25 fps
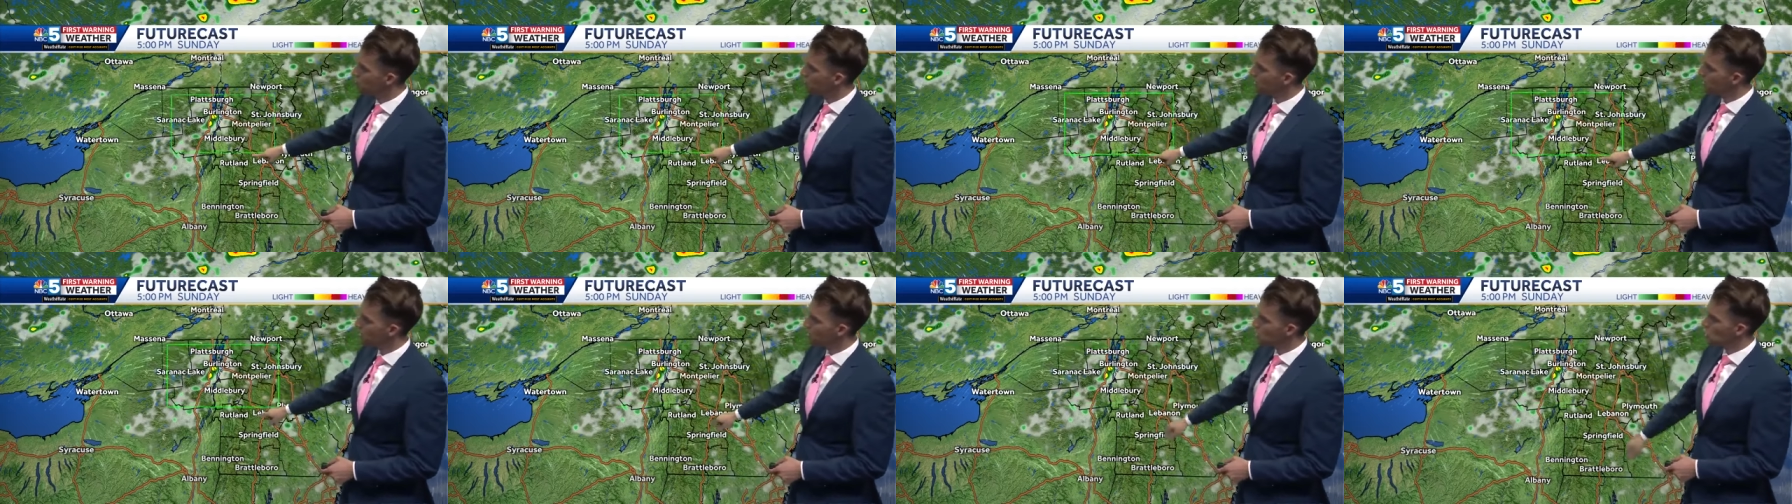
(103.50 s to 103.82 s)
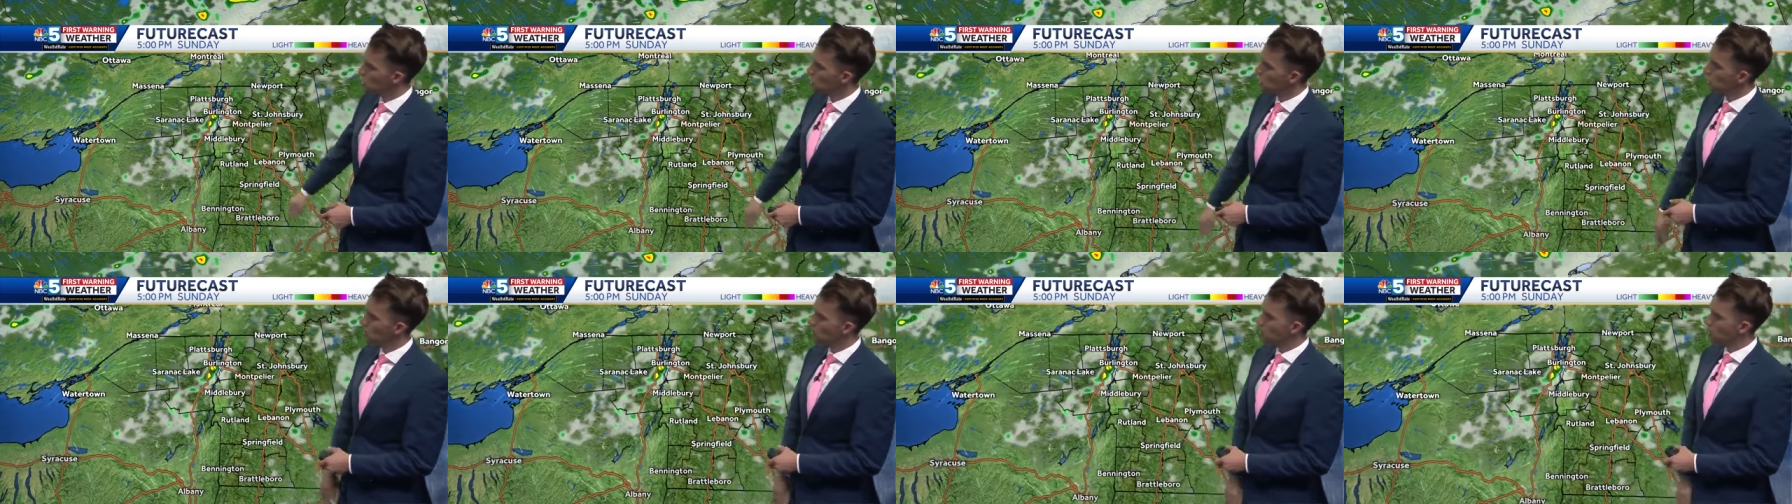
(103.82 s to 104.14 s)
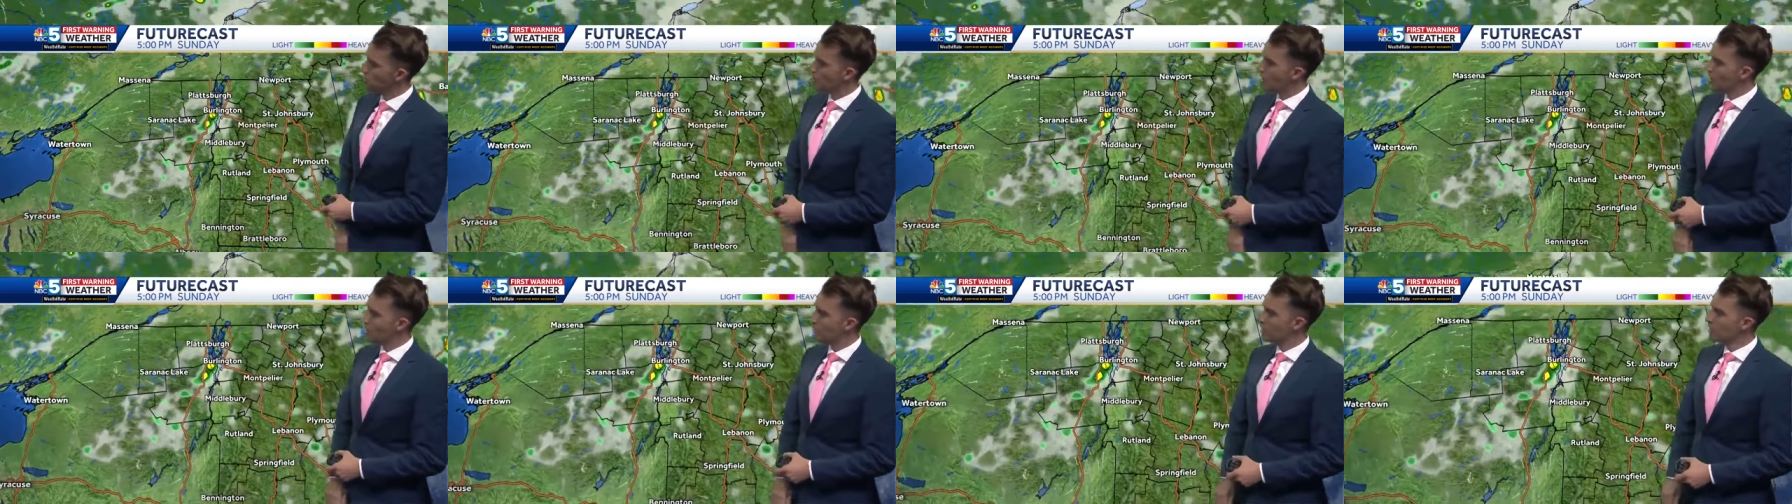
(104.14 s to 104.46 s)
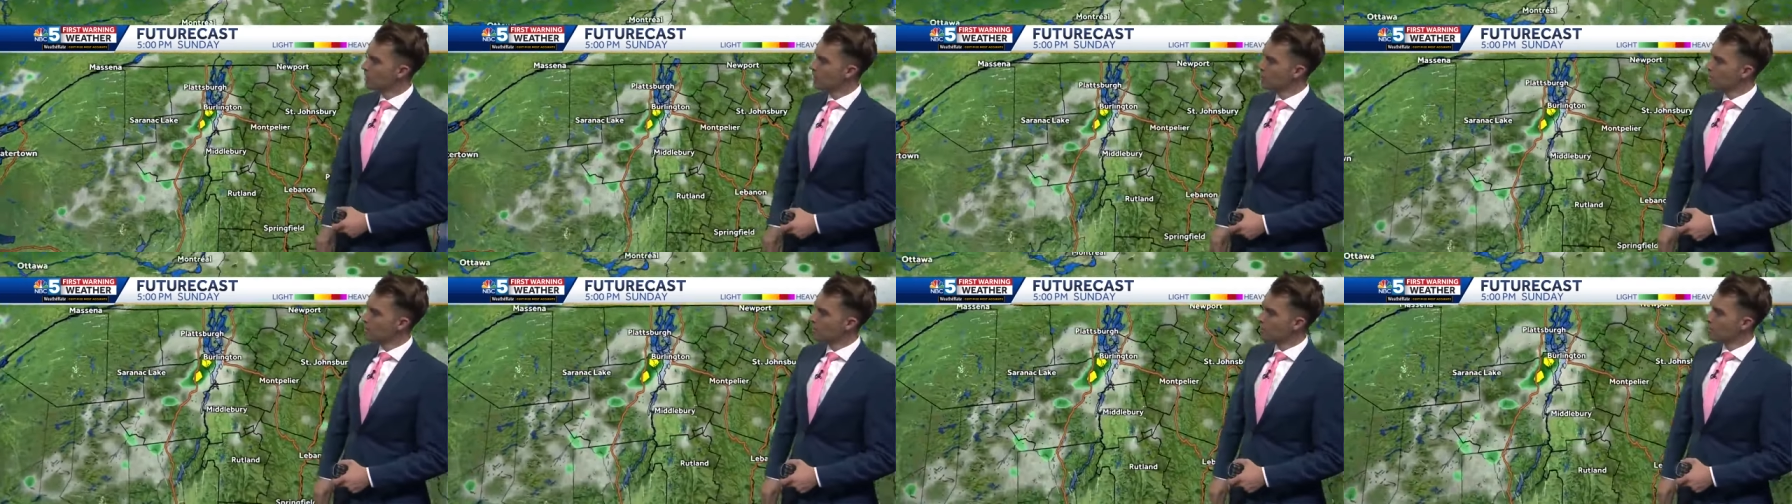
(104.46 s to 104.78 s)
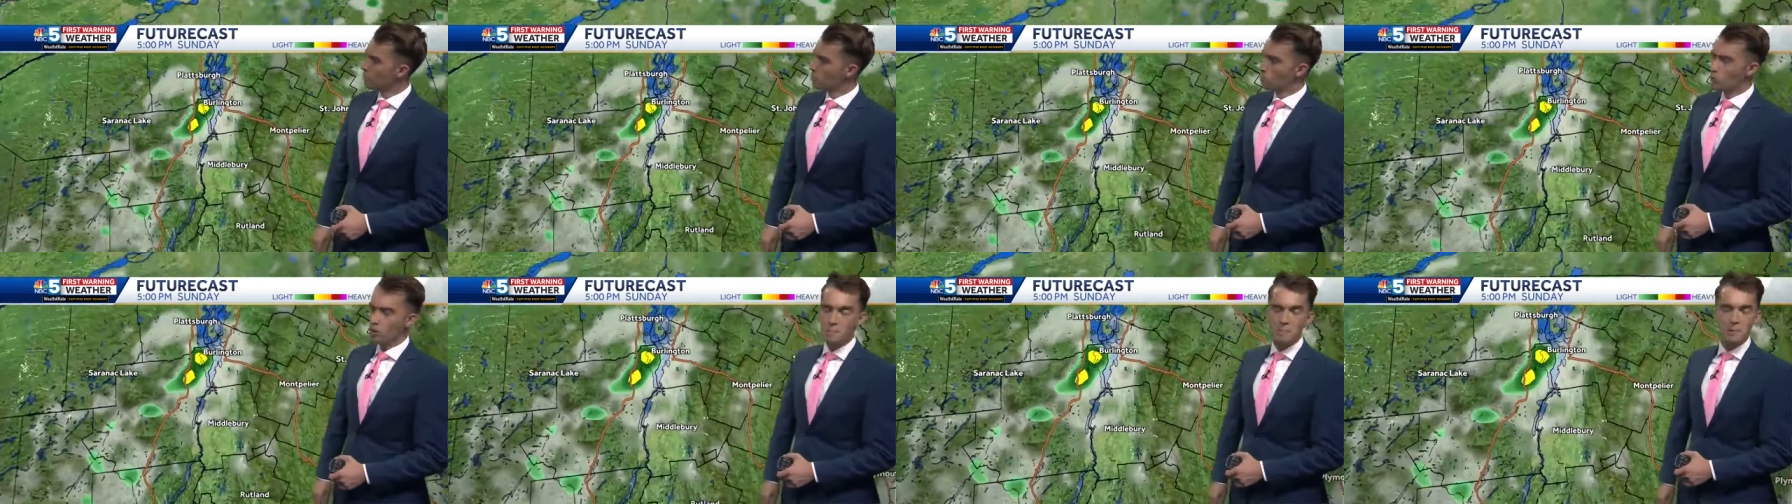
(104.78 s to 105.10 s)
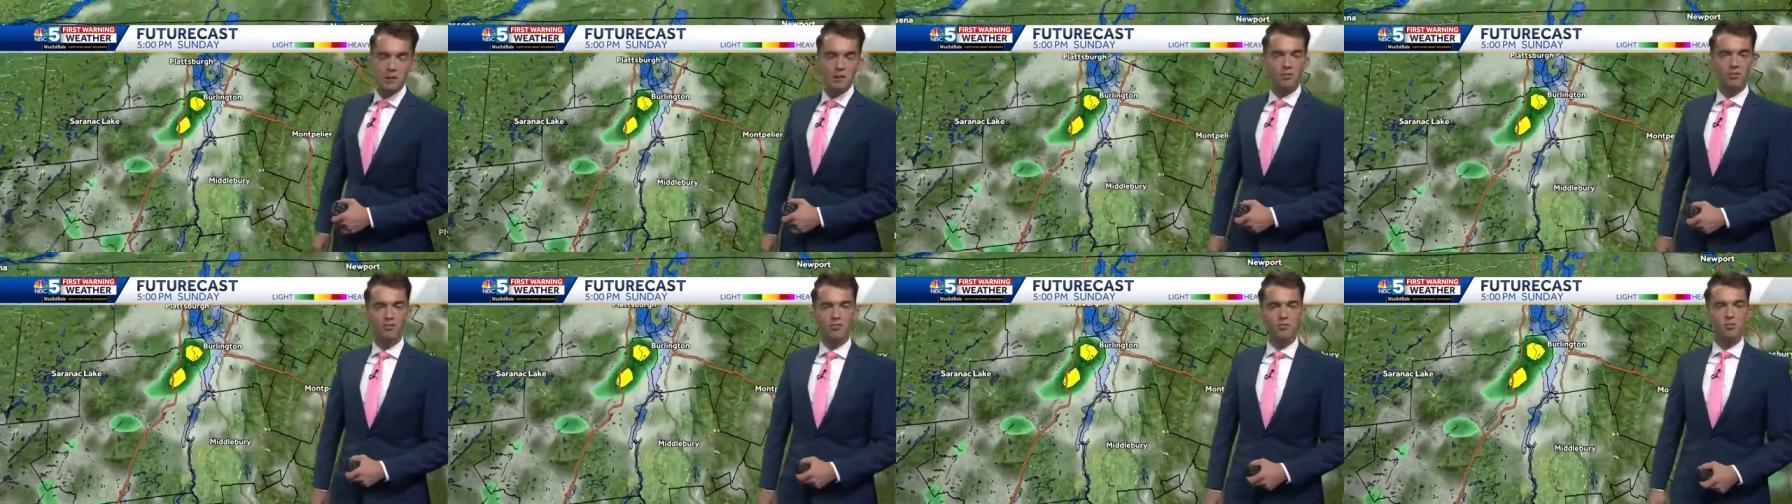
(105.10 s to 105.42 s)
in and show you that there will
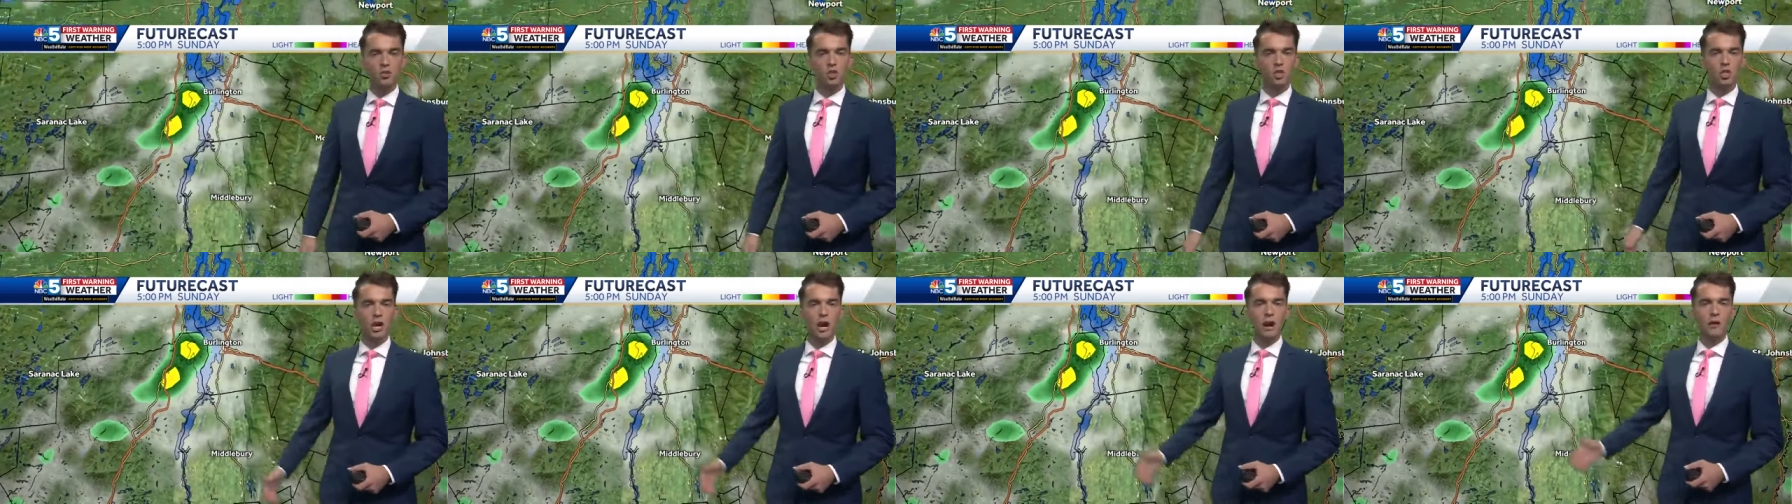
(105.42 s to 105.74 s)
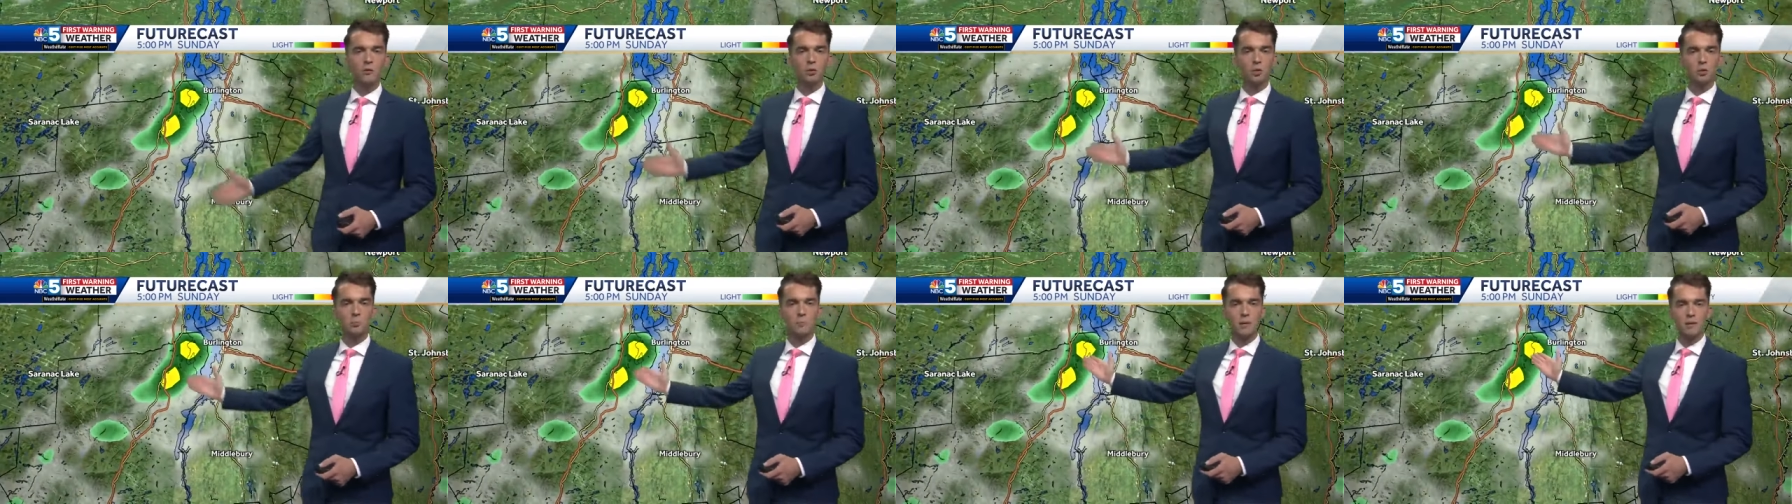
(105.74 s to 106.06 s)
be a few showers,